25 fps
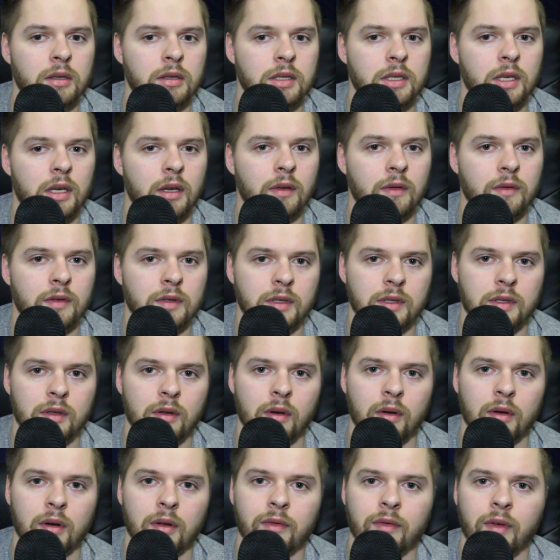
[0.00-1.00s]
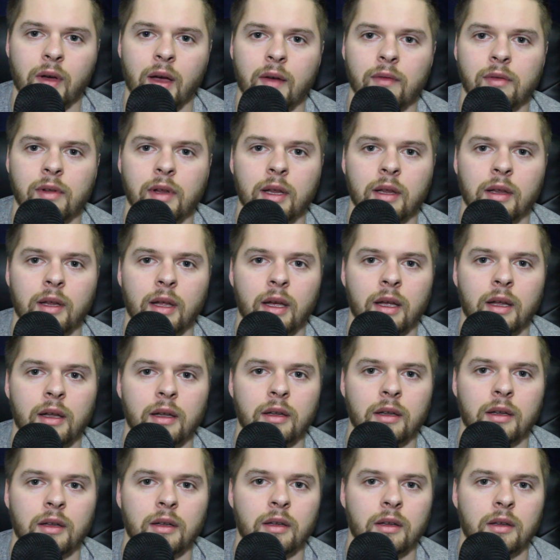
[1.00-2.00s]
Chiefs
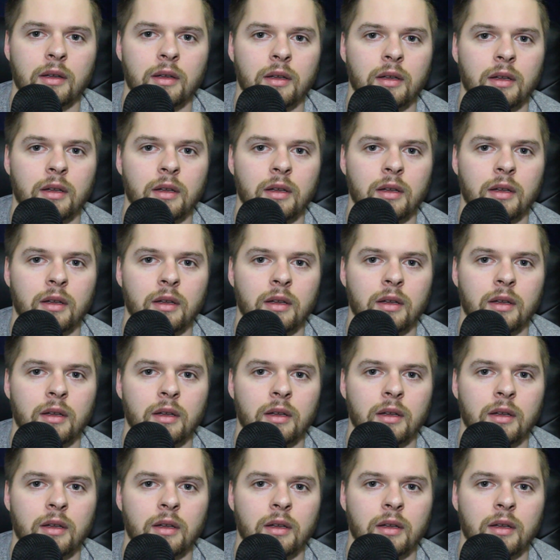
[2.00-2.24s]
35-10.